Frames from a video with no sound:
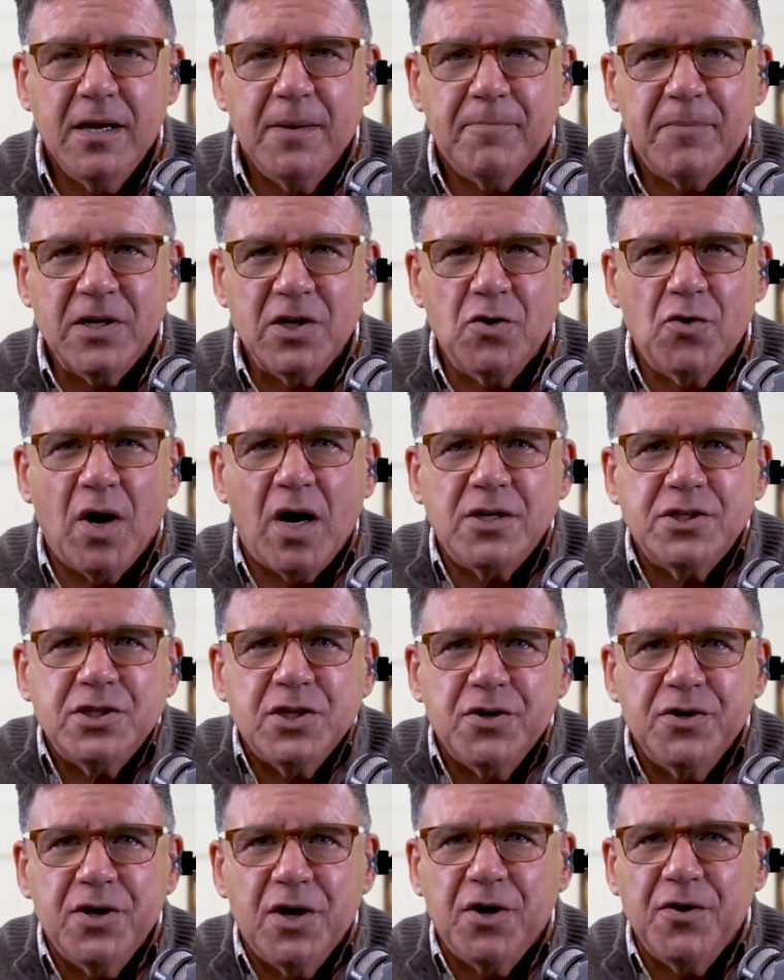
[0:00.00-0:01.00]
But you
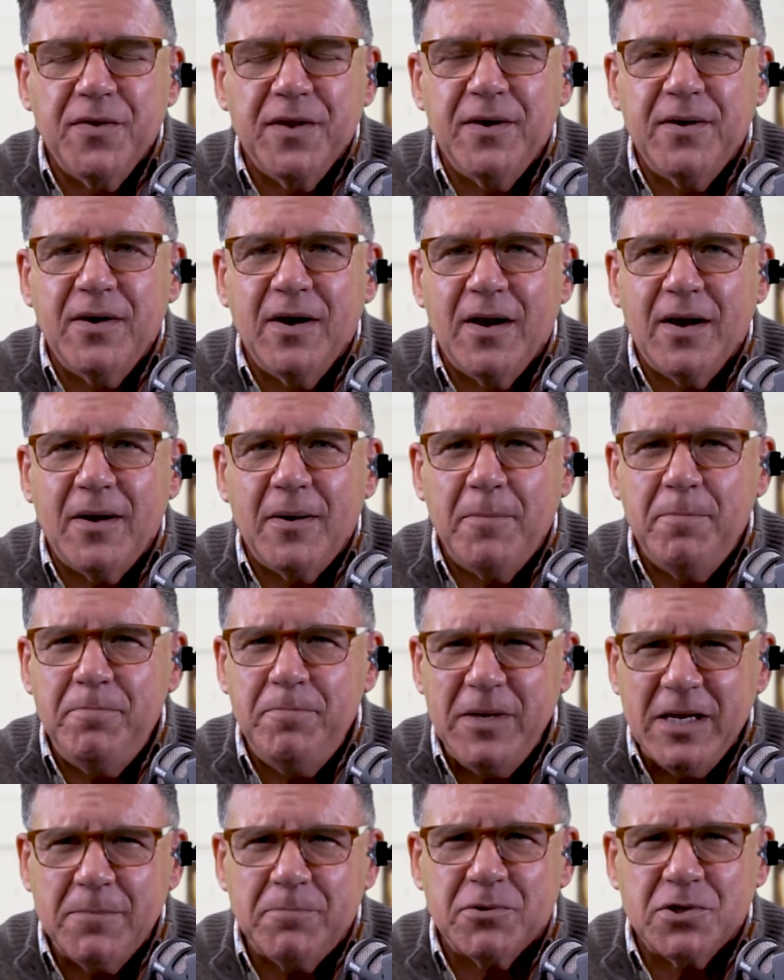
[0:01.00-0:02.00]
also know that a
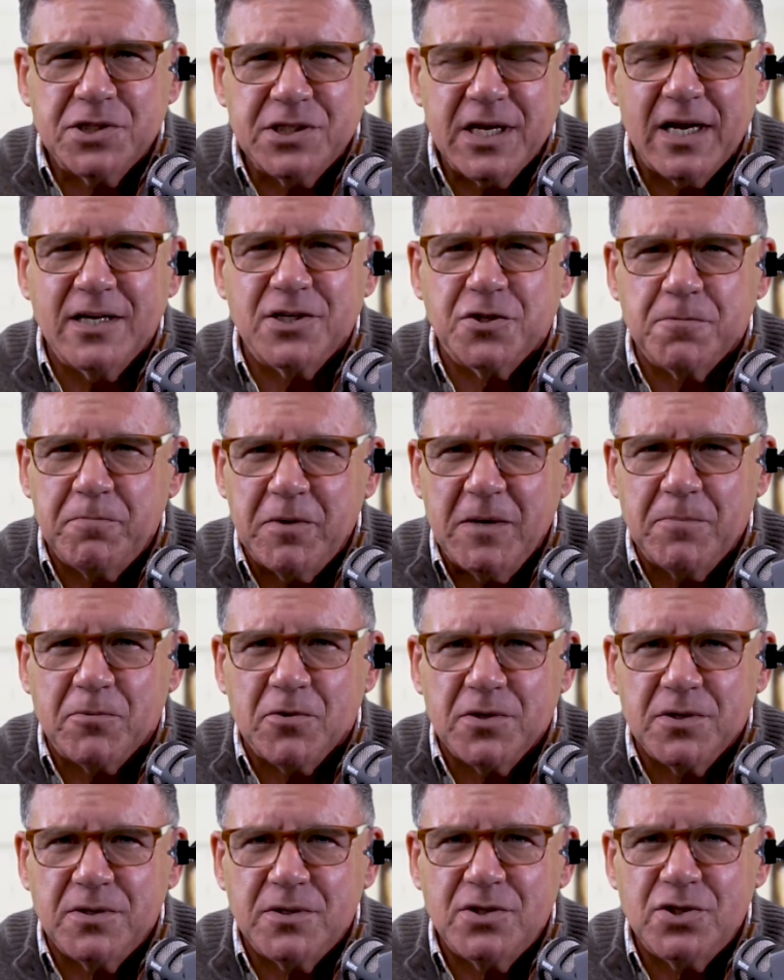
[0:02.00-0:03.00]
big percentage of
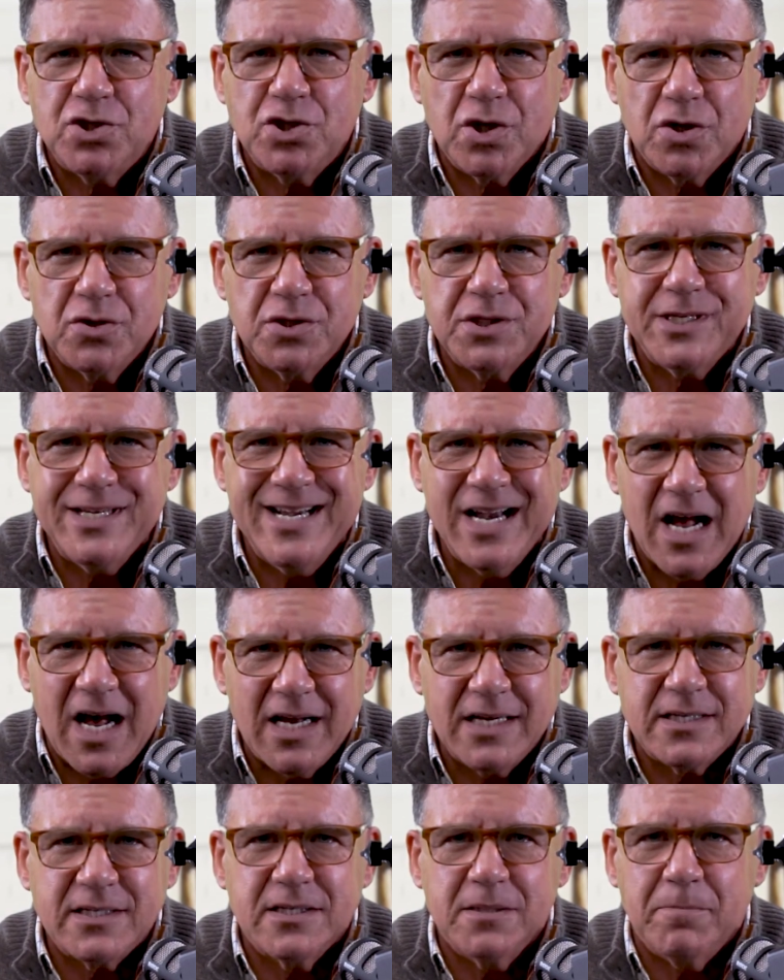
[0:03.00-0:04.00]
people chose
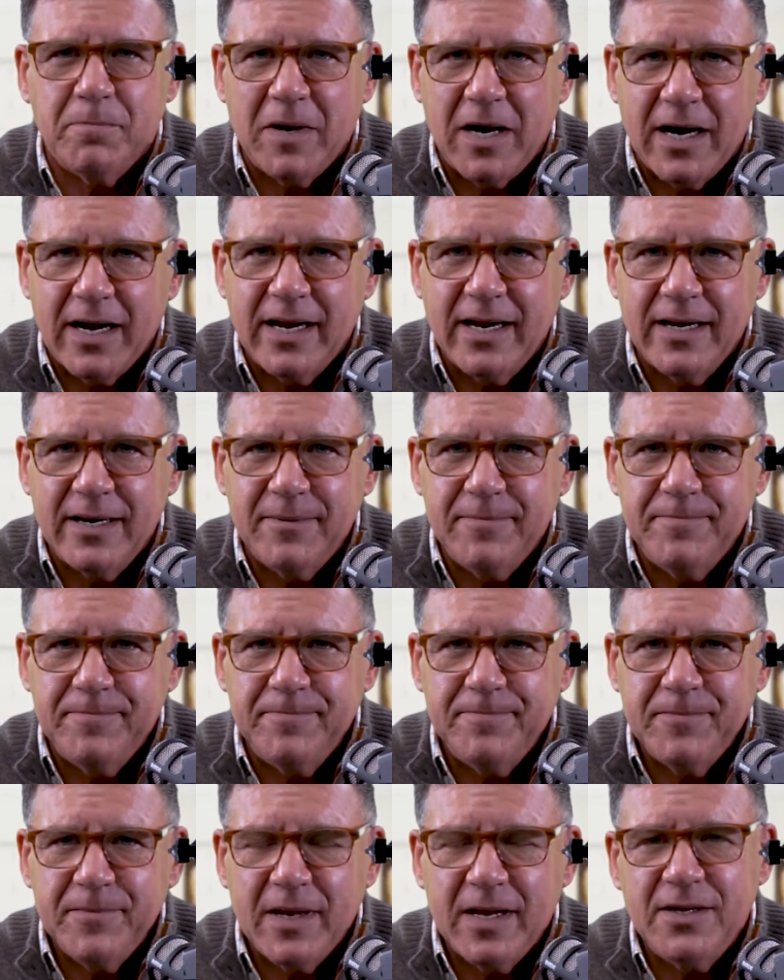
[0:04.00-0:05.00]
not to buy it.
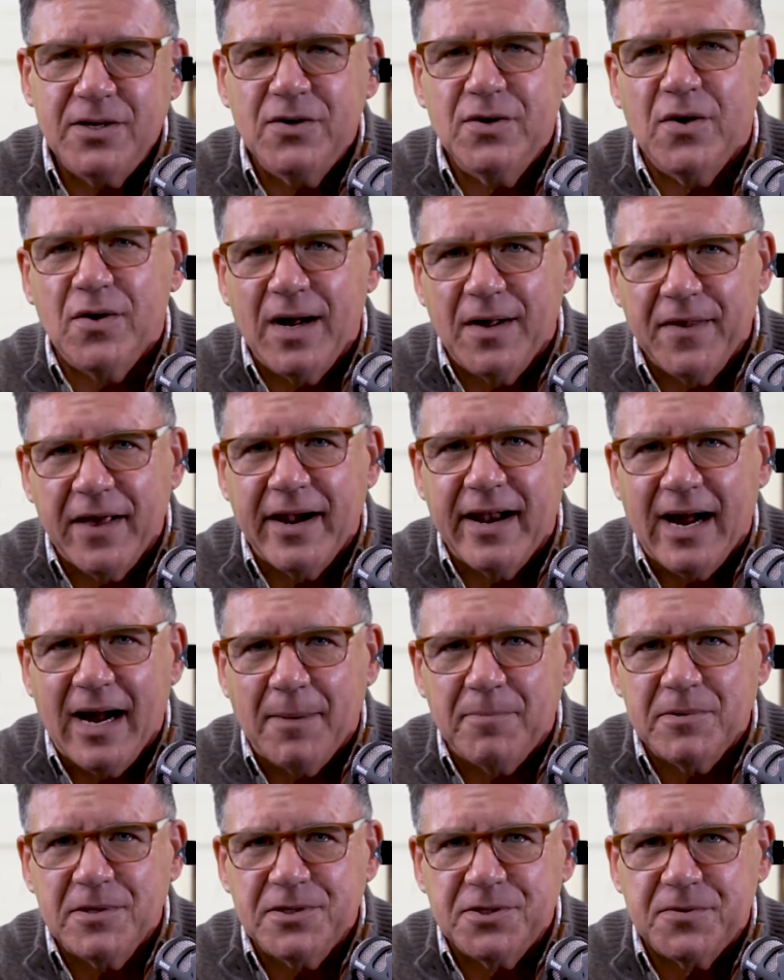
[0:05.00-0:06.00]
And you know how that
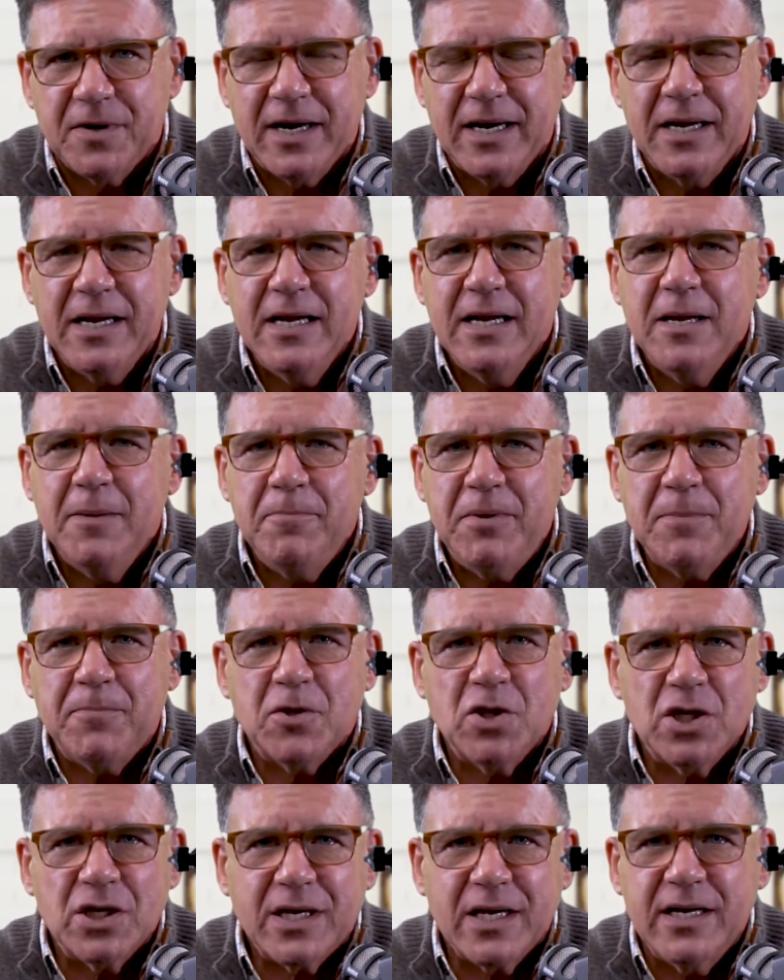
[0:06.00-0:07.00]
happens, right?
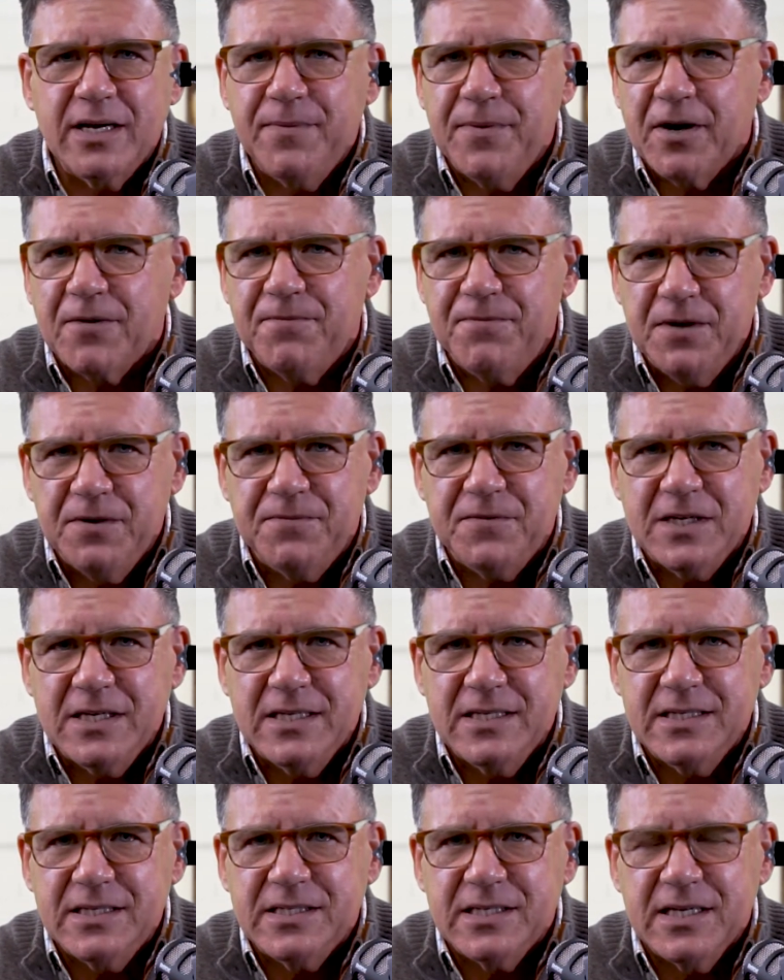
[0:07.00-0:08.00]
People look at it in their
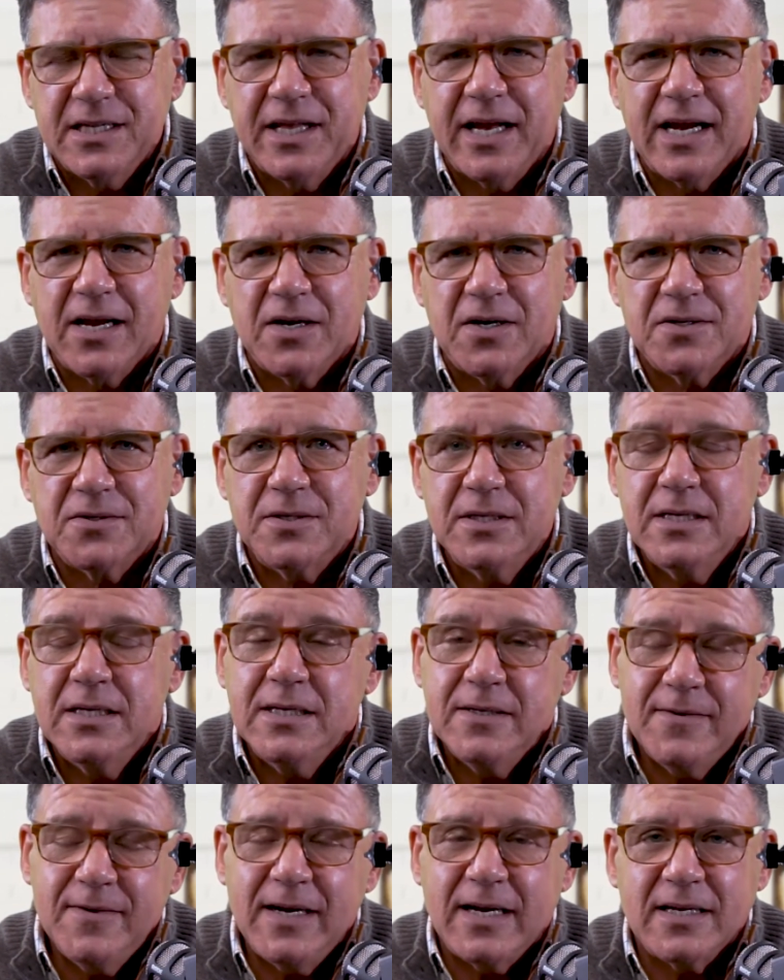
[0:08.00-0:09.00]
50s and they go,
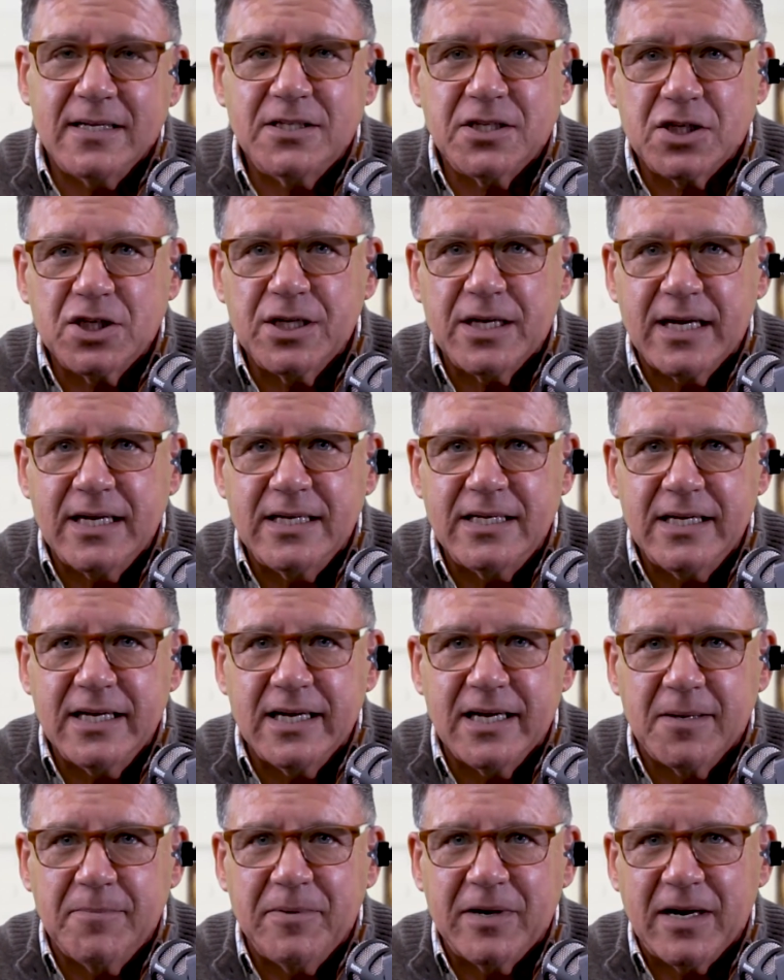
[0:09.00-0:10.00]
well, it's a good
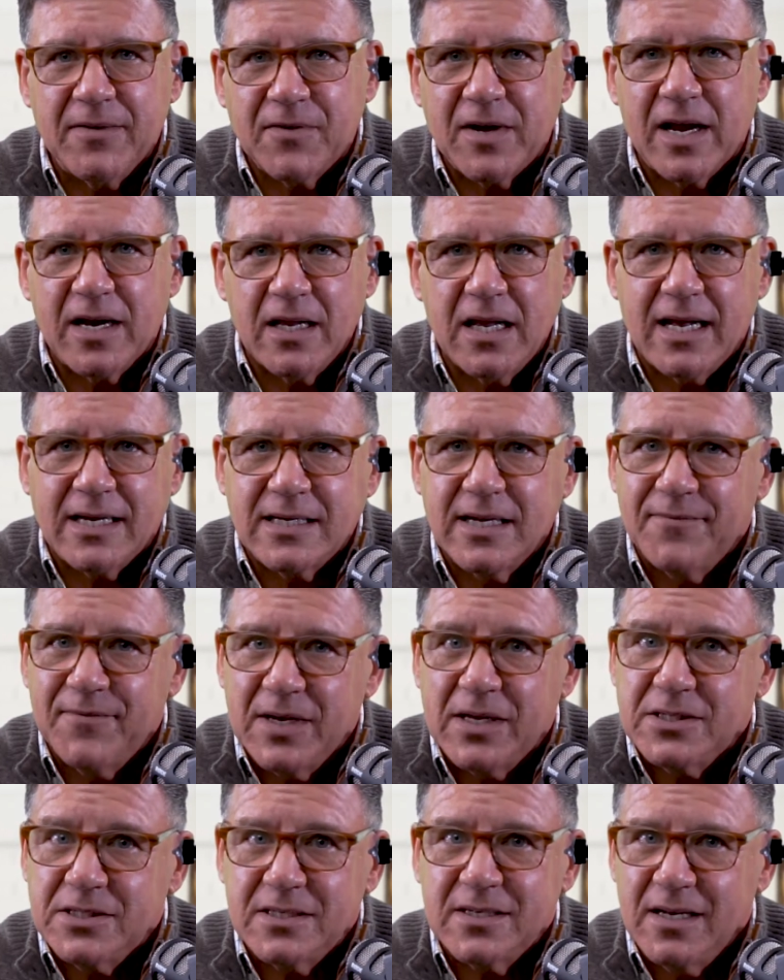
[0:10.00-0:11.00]
idea, but I've got a lot of
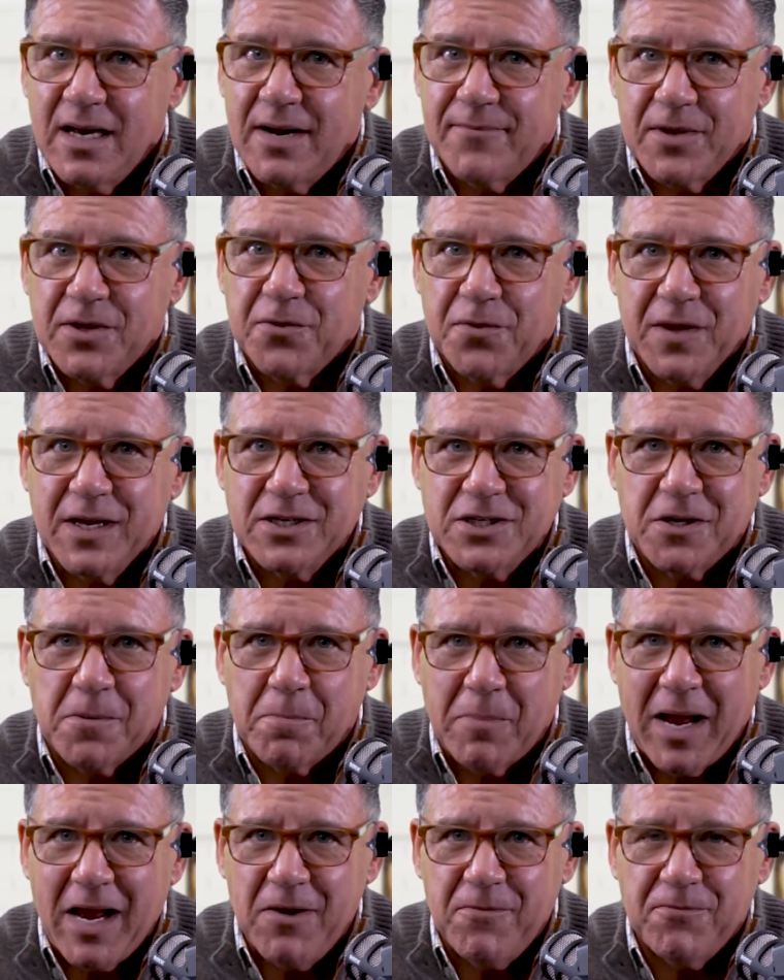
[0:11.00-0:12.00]
other things to
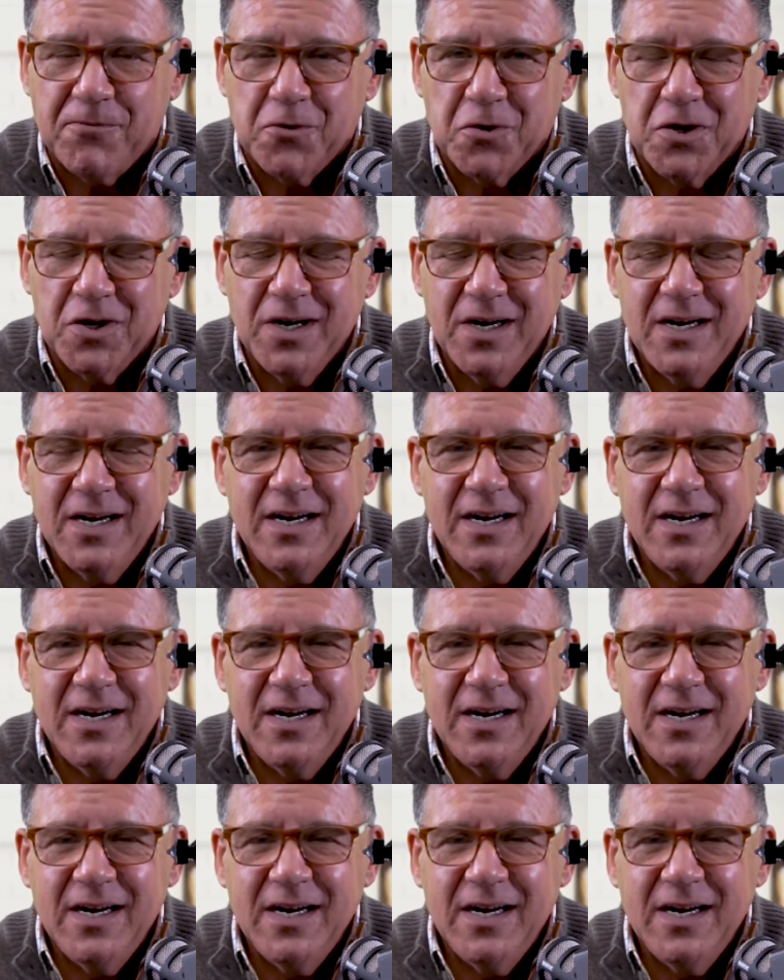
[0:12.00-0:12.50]
pay for.